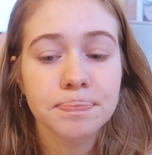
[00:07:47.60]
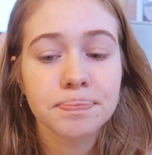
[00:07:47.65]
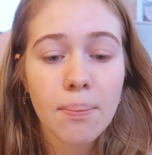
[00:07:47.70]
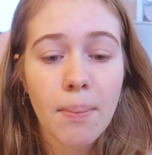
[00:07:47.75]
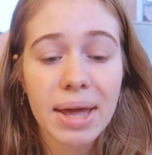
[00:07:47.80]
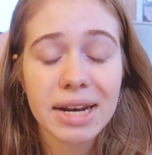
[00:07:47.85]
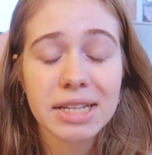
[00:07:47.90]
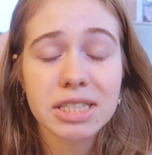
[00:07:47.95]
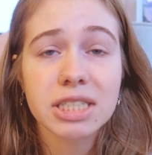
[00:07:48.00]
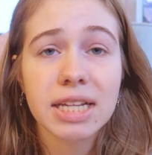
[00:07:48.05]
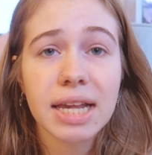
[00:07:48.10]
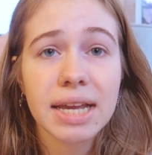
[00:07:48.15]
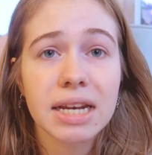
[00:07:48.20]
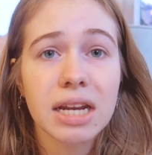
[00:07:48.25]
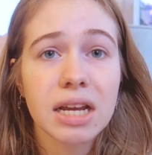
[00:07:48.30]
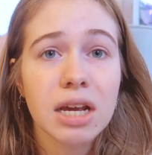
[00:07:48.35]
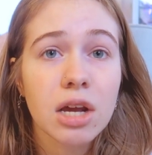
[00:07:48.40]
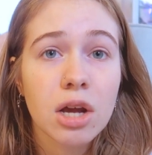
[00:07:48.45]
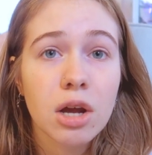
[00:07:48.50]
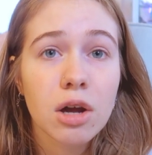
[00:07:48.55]

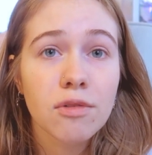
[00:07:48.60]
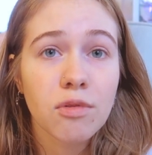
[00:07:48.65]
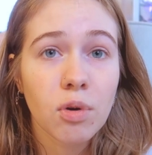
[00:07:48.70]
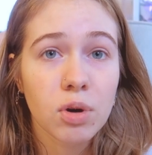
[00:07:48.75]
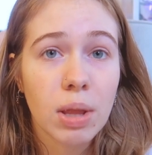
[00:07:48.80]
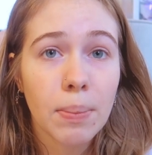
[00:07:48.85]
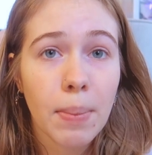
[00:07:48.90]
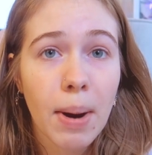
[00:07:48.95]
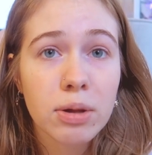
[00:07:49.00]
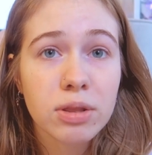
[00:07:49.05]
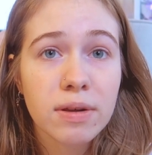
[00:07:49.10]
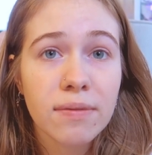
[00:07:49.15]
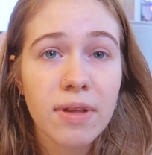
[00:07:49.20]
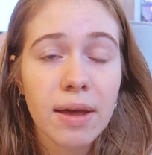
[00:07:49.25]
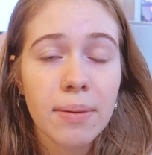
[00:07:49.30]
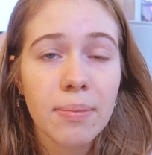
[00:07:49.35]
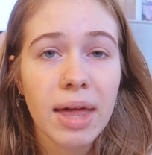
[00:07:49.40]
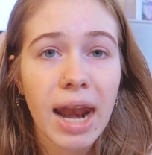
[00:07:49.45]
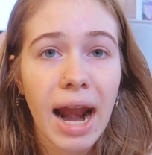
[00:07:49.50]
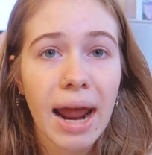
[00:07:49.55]
medicine for the both of
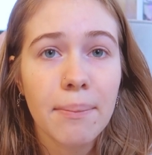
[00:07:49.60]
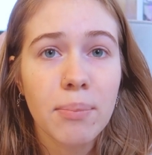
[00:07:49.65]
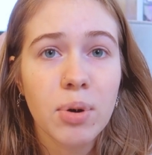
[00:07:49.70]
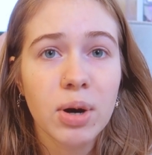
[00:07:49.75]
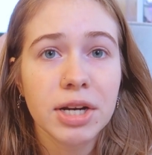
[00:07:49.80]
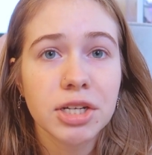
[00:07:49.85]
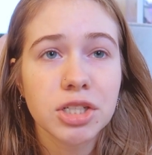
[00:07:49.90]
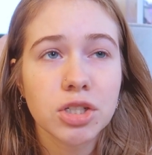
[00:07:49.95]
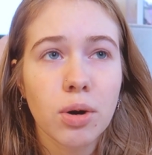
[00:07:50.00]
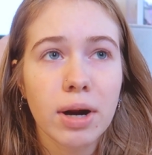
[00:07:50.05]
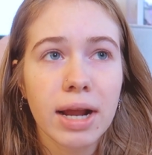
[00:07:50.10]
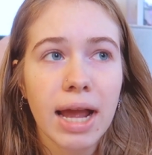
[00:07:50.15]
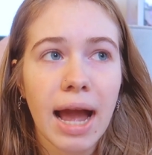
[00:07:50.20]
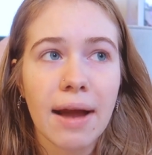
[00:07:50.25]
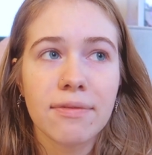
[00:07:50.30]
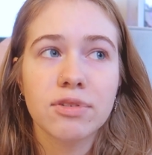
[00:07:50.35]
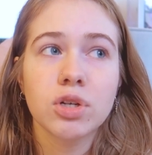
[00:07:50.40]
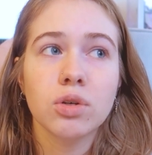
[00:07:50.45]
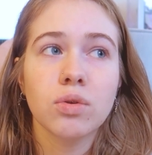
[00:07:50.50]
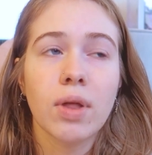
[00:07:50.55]
them that I'm pretty sure I
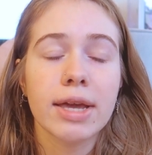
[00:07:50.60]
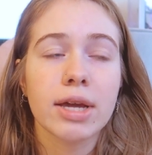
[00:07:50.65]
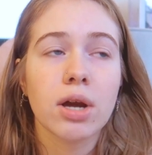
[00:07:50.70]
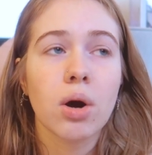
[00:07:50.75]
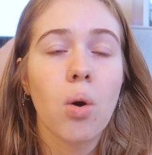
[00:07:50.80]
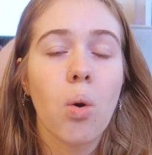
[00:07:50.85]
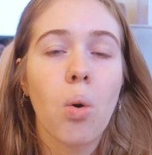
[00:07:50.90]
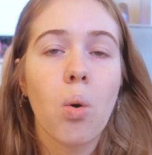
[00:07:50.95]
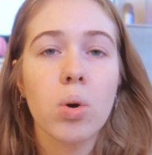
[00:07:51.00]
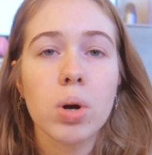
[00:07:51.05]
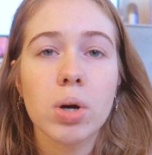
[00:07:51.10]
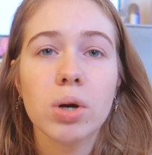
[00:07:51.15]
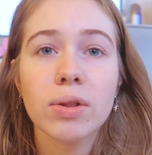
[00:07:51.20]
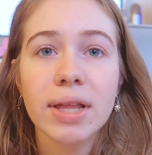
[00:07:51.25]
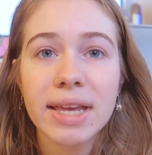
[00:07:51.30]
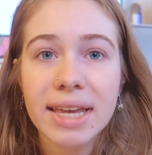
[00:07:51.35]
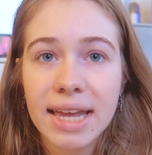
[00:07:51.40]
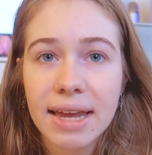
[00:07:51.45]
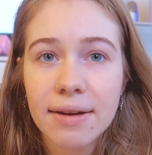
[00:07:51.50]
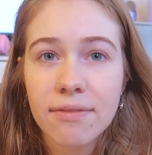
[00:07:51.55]
have to like
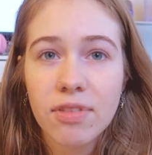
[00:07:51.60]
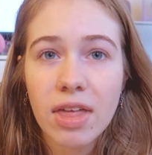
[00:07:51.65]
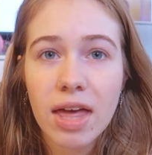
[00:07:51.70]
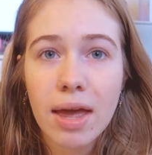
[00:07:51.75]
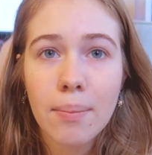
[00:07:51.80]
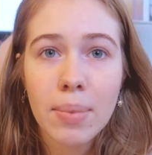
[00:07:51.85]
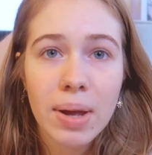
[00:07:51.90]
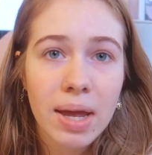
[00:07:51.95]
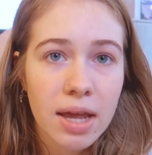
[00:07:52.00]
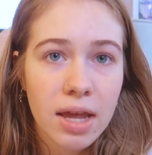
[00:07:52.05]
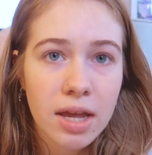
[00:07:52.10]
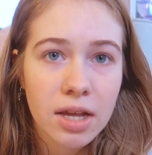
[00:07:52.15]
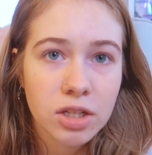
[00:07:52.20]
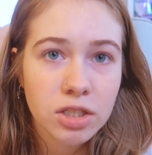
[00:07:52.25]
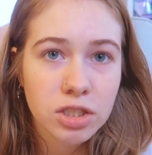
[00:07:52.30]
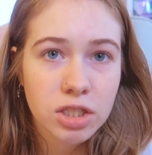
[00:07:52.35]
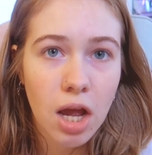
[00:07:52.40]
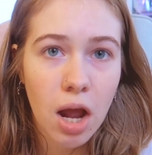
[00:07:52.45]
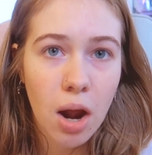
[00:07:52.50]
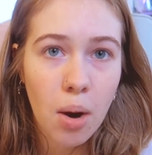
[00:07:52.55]
orally give them.
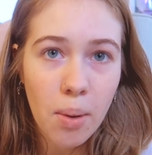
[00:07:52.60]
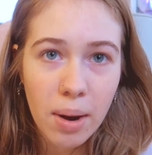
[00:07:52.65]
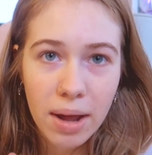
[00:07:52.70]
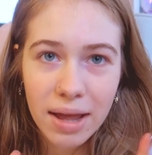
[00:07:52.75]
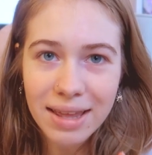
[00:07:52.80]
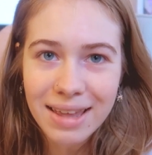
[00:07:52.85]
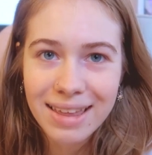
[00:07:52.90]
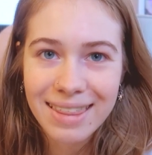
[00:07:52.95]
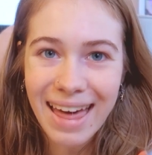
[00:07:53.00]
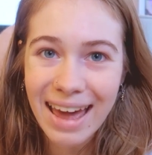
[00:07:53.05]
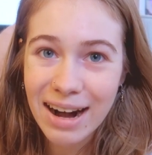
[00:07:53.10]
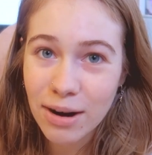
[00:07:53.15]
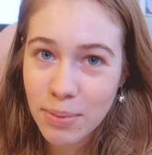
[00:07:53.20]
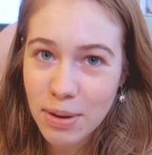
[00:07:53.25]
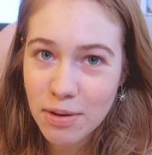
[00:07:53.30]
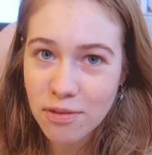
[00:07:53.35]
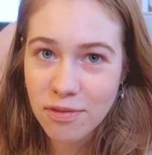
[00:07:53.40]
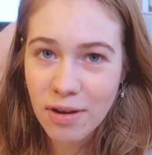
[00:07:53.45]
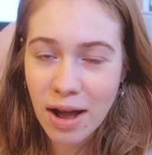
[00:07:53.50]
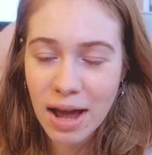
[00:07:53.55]
So that'll
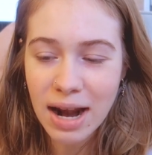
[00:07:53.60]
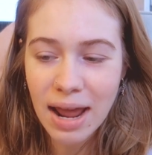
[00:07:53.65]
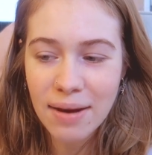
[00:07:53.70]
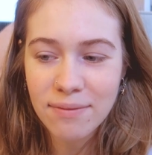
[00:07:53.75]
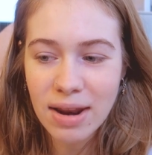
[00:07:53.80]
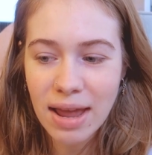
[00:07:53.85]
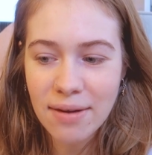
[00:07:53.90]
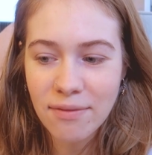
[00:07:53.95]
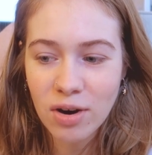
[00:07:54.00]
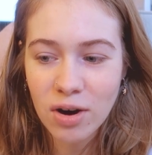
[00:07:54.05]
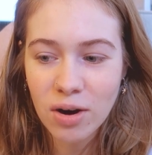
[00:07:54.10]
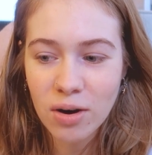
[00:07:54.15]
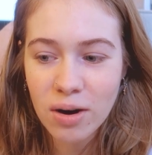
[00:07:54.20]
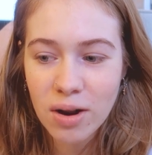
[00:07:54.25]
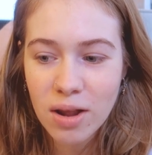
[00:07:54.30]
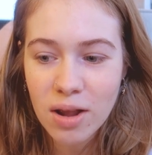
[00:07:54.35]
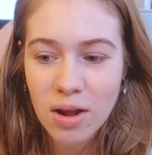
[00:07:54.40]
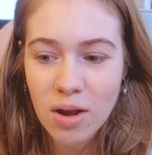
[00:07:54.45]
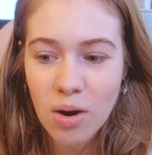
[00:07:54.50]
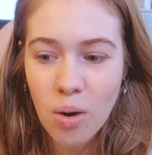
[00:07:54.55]
be fun. I've never
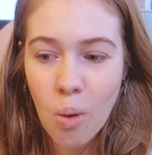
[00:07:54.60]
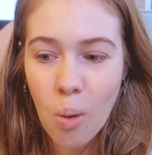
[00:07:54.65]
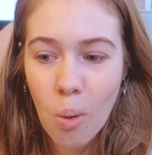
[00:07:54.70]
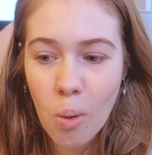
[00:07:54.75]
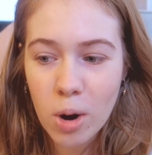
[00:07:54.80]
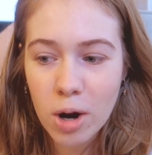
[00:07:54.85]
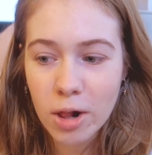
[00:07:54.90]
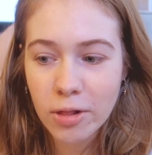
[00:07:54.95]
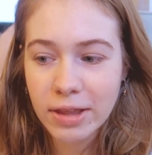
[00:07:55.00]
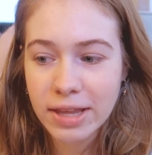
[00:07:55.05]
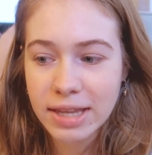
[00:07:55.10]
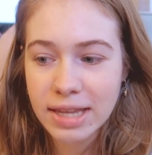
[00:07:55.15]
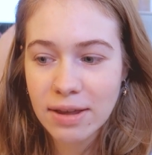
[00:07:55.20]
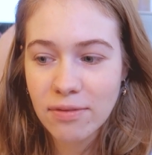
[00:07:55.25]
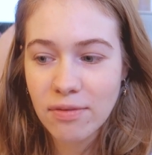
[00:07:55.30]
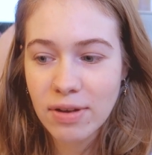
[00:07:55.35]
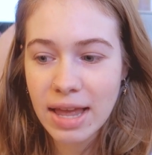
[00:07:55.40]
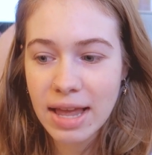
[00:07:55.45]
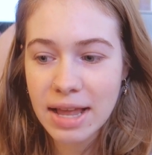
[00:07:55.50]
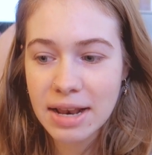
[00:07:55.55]
orally
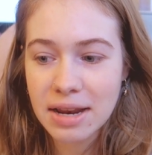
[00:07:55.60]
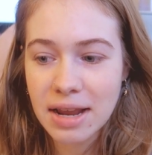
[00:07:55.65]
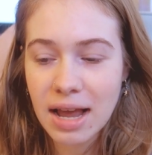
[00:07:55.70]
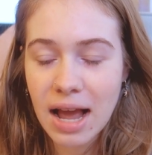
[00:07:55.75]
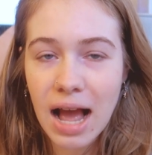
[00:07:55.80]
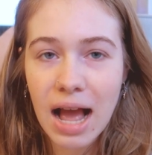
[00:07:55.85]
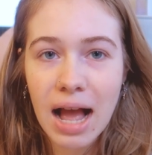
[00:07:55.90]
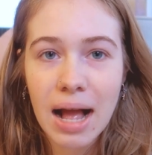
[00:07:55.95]
given